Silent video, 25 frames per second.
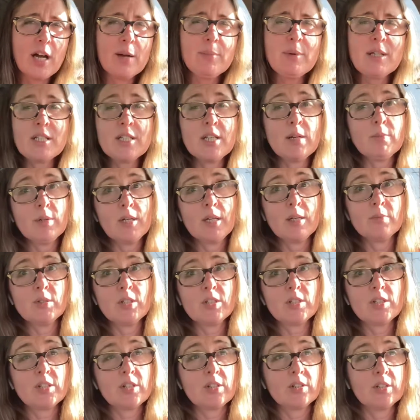I mean, sometimes
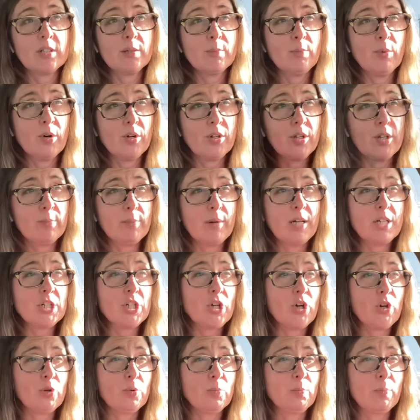it's certainly more than my
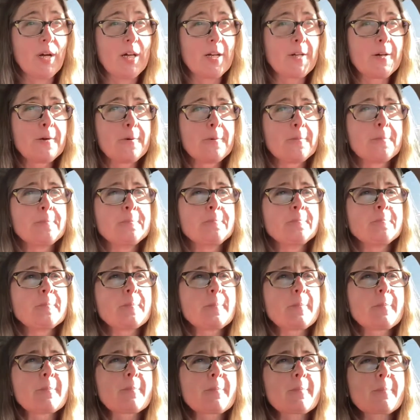tone, but
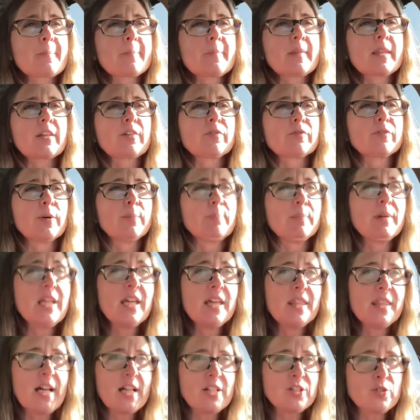for
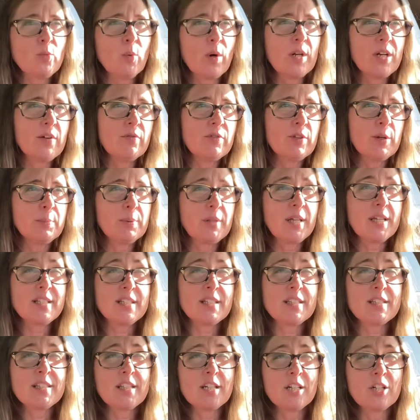me, that's one of the
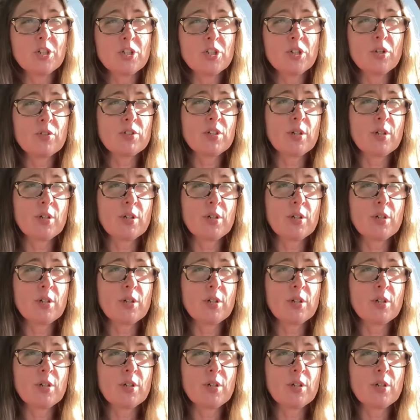places that it shows